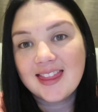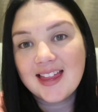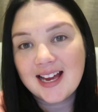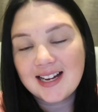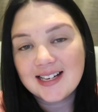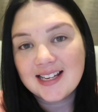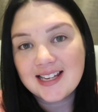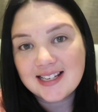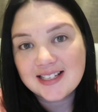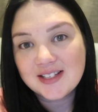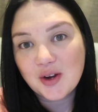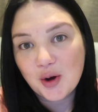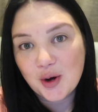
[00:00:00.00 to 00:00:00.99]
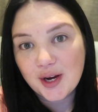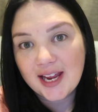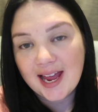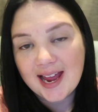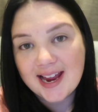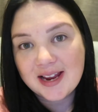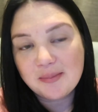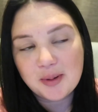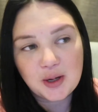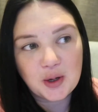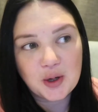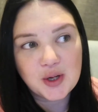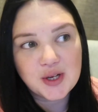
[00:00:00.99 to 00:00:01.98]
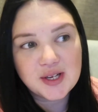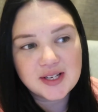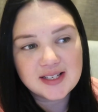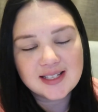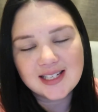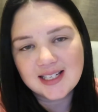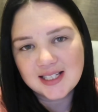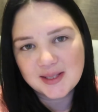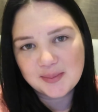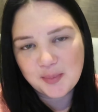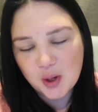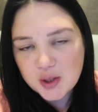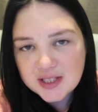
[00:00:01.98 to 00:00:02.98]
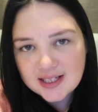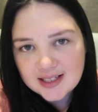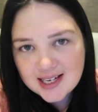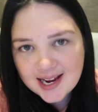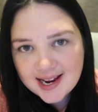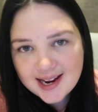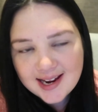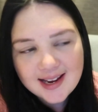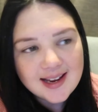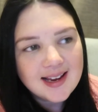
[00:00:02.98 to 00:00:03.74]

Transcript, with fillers: That is okay because it's Boxing Day